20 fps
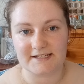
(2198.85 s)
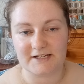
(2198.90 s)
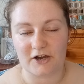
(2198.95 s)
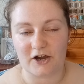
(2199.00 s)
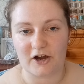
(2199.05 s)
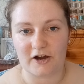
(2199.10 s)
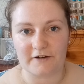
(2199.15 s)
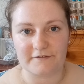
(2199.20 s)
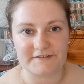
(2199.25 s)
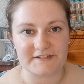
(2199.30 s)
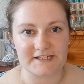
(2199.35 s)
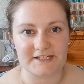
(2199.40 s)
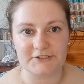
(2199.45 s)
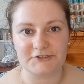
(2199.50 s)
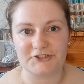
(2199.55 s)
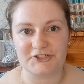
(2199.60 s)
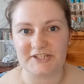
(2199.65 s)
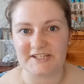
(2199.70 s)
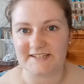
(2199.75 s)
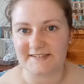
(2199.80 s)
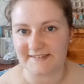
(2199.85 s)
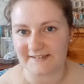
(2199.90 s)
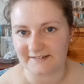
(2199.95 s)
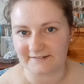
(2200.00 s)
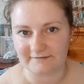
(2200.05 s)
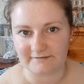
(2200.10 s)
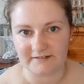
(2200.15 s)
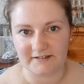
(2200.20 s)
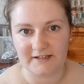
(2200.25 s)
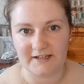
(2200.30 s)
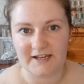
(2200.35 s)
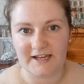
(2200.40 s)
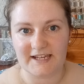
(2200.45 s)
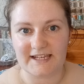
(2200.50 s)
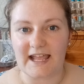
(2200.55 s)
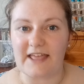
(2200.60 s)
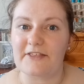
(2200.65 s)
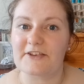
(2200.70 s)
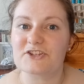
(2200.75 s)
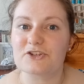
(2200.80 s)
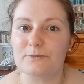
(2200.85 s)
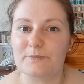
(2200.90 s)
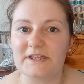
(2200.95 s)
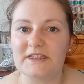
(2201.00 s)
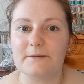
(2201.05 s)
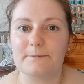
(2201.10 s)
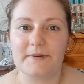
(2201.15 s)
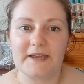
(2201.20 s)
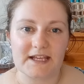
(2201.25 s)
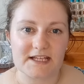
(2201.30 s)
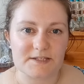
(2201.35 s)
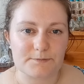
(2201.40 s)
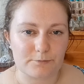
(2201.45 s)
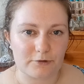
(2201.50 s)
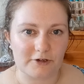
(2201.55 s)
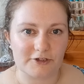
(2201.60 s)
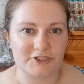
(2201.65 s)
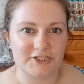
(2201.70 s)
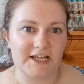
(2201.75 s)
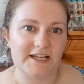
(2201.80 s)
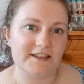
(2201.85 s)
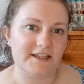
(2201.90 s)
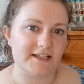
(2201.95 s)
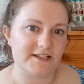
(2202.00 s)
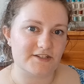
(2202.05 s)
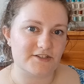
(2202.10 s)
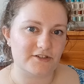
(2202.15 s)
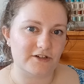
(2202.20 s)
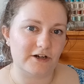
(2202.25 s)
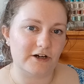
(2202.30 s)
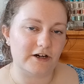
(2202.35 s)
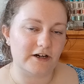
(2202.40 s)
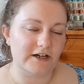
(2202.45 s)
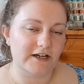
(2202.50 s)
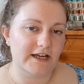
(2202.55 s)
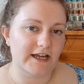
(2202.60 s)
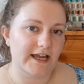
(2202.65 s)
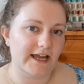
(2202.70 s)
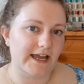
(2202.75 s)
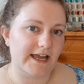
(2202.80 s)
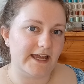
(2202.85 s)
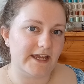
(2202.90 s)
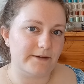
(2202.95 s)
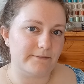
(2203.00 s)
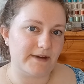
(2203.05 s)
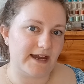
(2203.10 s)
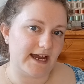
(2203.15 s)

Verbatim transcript: half stitches and yeah this will be the biggest project that I start um,